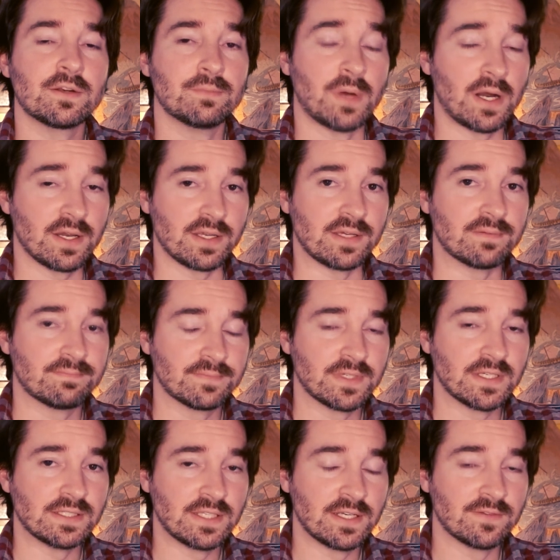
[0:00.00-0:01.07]
body
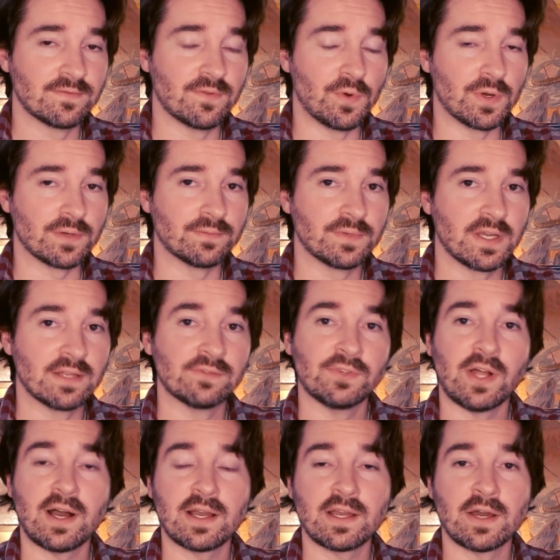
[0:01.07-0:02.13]
in tinfoil and
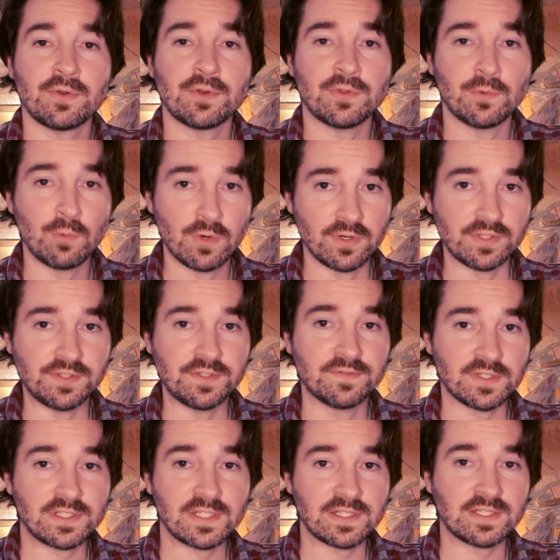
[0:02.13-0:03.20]
lie out in the woods for
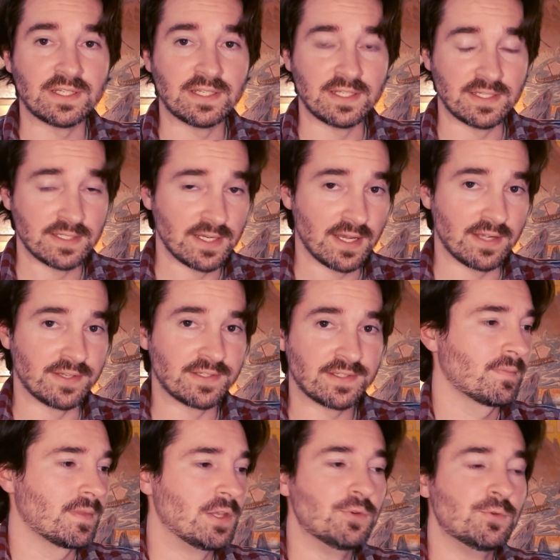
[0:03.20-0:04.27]
6 to 10 days.
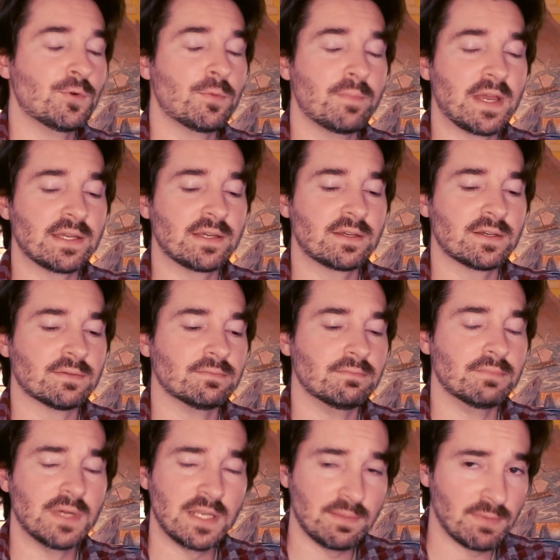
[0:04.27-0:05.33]
You will make
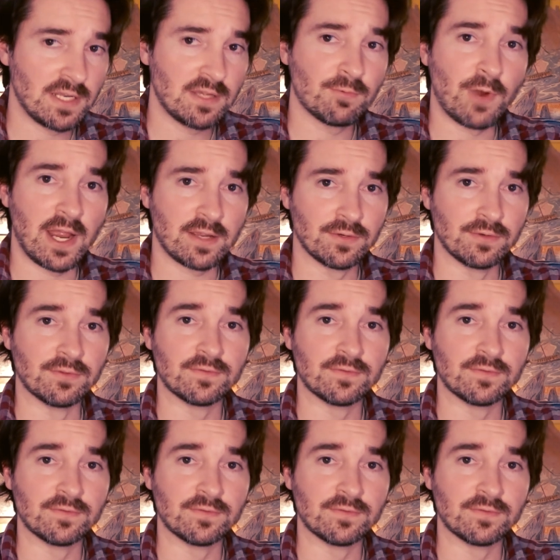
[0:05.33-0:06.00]
many, many raccoon